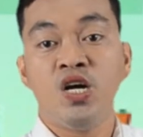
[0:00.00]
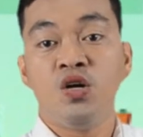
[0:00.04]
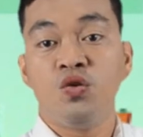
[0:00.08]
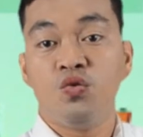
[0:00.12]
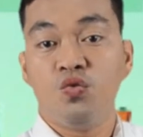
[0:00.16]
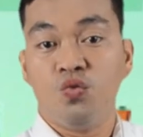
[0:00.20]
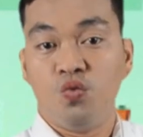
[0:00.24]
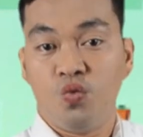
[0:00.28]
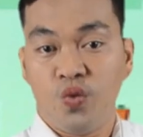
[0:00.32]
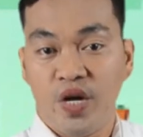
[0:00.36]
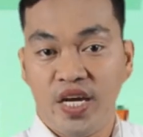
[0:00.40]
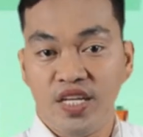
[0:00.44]

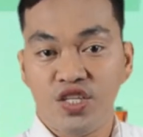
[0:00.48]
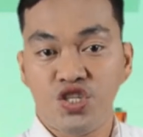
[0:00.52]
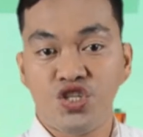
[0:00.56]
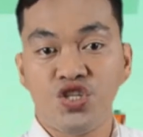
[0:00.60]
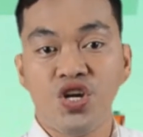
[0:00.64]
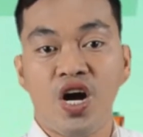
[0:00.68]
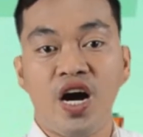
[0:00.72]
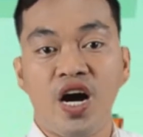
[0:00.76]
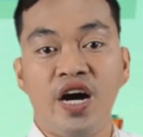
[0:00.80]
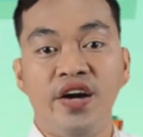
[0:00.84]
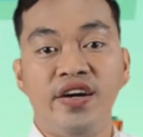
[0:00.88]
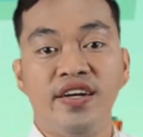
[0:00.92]
which
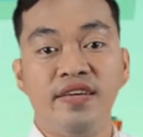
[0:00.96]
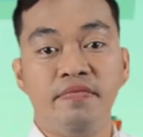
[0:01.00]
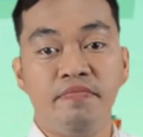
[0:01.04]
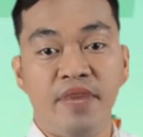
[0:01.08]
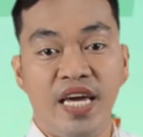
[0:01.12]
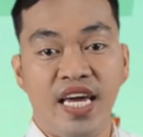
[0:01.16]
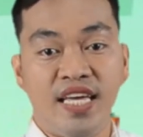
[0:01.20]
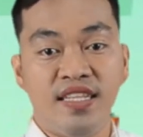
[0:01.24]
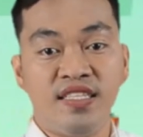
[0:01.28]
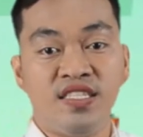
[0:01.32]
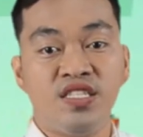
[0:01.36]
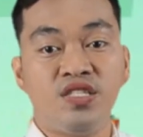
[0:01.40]
are a
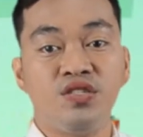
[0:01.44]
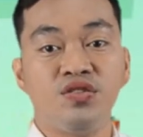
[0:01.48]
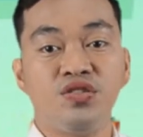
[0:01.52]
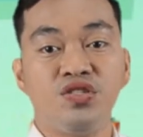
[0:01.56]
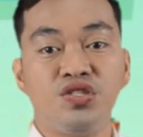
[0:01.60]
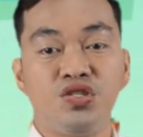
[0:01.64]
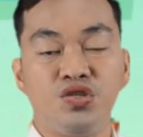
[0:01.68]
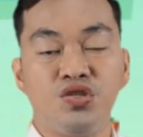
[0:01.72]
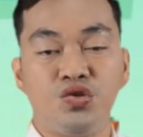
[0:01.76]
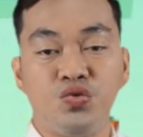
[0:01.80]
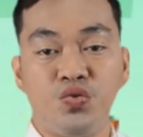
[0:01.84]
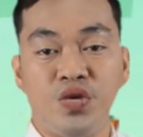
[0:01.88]
means to
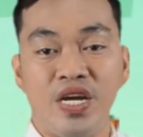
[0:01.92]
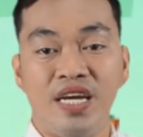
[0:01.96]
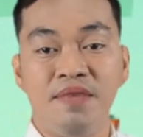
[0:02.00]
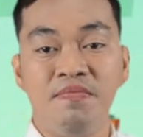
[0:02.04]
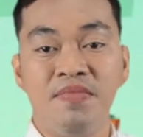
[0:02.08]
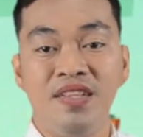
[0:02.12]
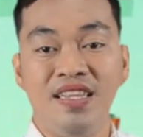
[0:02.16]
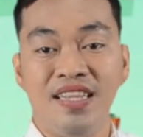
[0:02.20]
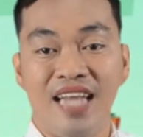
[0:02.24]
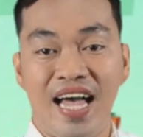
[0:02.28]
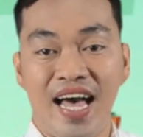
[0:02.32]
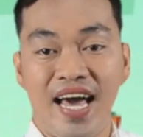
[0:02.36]

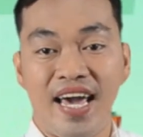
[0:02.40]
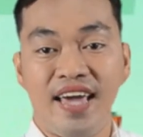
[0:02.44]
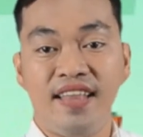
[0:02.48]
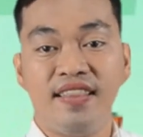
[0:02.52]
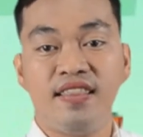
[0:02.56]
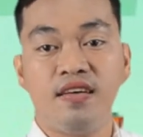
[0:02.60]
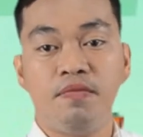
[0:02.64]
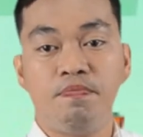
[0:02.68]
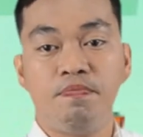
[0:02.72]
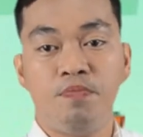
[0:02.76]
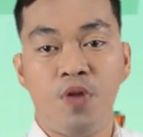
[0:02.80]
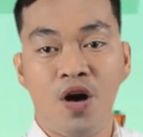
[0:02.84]
streamline
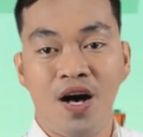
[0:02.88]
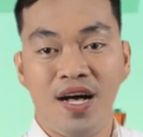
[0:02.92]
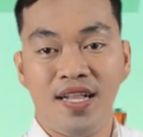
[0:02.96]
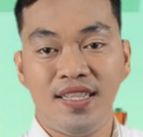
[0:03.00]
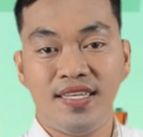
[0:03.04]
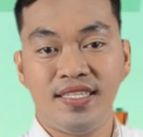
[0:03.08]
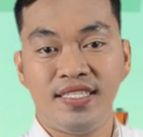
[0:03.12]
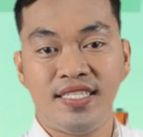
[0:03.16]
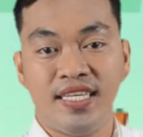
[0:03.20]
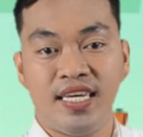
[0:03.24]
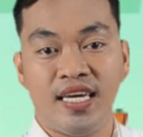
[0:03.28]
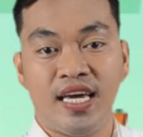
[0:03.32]
the
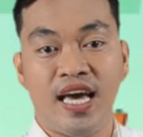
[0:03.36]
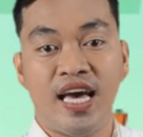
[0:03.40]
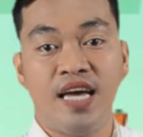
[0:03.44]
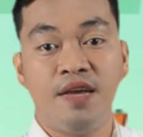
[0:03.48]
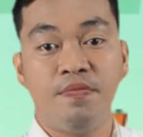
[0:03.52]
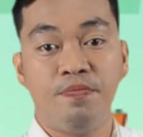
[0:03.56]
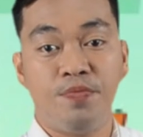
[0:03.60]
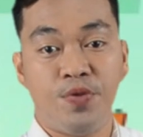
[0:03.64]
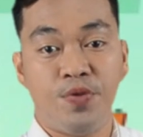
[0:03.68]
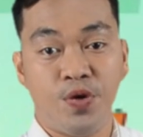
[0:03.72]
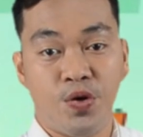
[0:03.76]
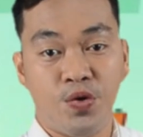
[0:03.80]
policy
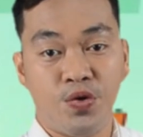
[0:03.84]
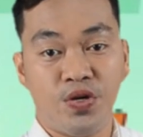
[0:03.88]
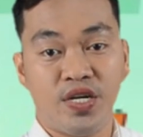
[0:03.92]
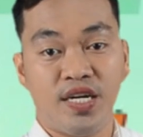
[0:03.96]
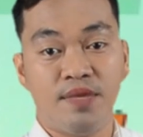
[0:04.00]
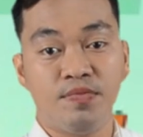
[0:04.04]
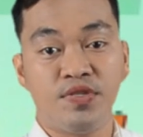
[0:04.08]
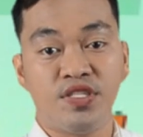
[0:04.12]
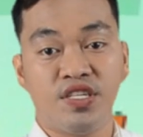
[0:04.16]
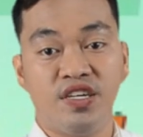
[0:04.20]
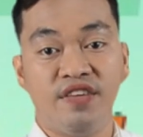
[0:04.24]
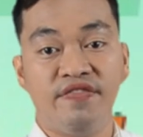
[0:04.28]
and
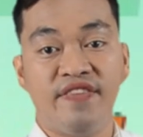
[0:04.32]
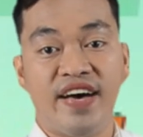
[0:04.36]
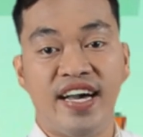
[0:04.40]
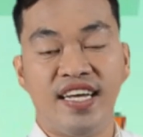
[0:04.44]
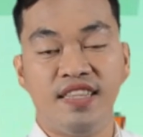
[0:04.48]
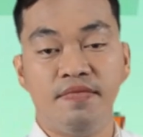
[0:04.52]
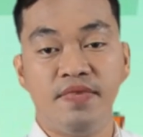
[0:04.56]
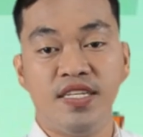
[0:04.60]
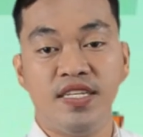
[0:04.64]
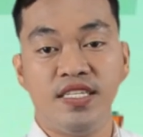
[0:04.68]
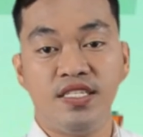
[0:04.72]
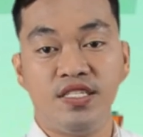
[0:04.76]
programs of
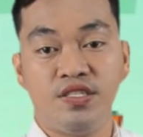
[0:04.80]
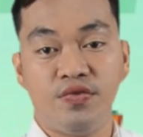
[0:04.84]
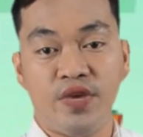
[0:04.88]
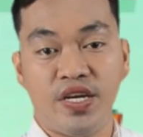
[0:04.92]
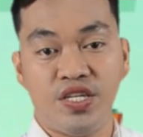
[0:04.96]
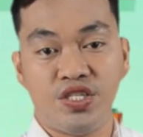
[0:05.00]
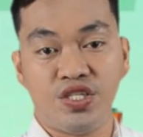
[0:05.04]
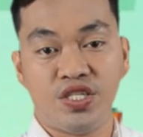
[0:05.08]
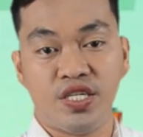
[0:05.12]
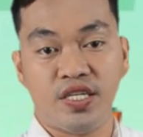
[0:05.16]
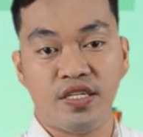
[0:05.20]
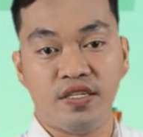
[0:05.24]

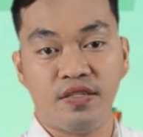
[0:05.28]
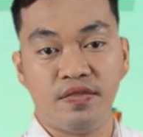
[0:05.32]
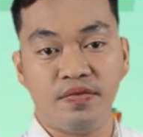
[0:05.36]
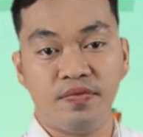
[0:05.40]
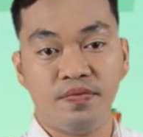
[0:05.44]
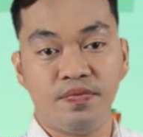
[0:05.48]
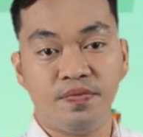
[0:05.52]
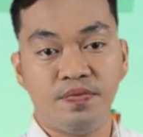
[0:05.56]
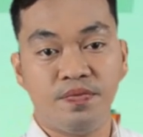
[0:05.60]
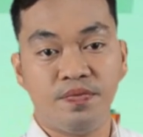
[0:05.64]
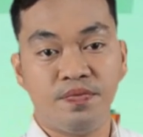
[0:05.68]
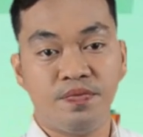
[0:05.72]
administration.
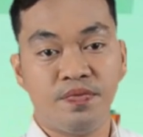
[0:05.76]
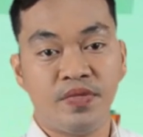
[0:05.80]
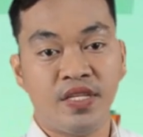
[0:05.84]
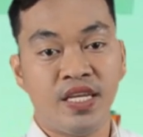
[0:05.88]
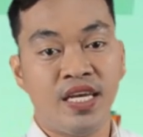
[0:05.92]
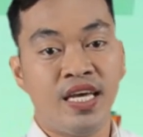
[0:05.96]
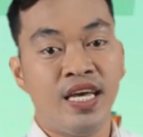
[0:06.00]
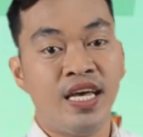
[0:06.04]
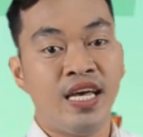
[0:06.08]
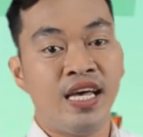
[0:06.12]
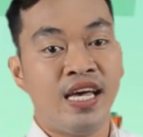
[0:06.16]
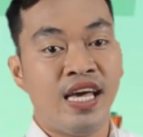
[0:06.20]

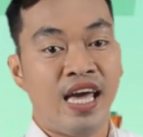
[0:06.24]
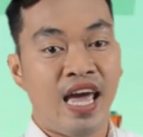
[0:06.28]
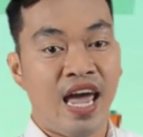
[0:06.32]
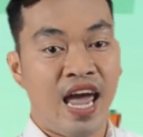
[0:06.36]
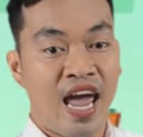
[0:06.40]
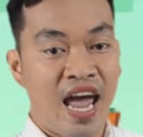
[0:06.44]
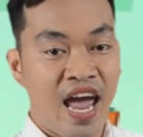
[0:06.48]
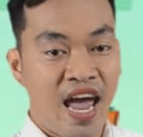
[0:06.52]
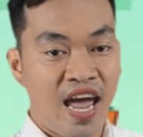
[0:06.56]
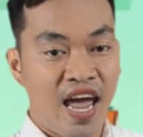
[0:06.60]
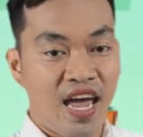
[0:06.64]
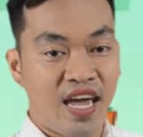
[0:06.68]

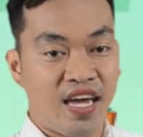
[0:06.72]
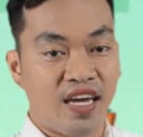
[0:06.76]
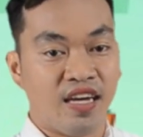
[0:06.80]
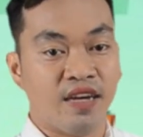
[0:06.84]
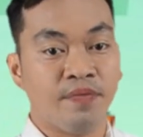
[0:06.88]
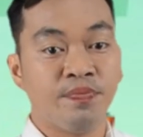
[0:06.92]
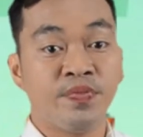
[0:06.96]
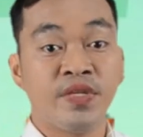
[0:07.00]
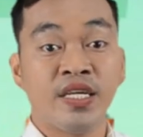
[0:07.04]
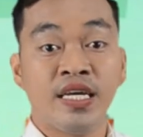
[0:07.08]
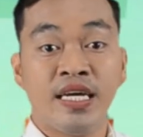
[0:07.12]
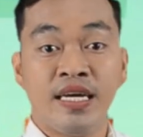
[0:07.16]
A.
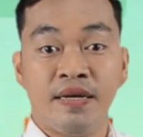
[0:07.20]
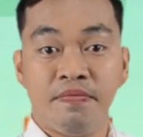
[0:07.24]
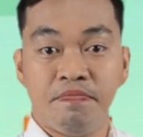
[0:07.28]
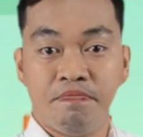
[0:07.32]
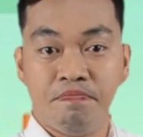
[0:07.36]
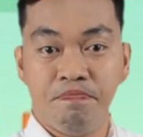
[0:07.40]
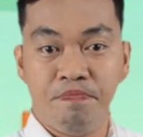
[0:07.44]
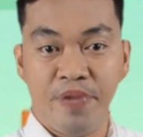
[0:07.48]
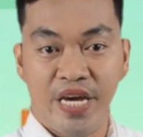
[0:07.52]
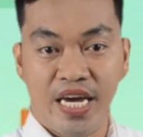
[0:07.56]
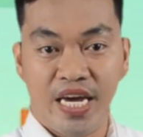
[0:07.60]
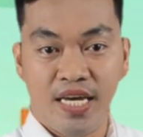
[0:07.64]

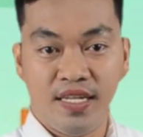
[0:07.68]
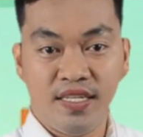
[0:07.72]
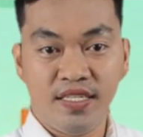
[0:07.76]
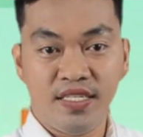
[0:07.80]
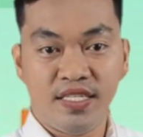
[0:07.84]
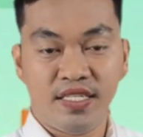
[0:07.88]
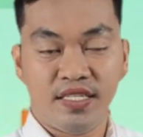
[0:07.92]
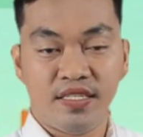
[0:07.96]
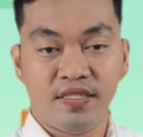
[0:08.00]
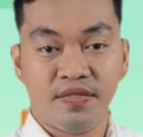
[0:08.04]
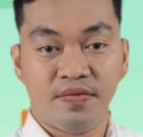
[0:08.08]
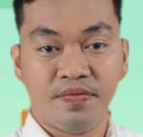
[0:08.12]

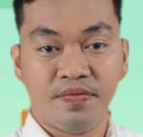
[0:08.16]
Bills.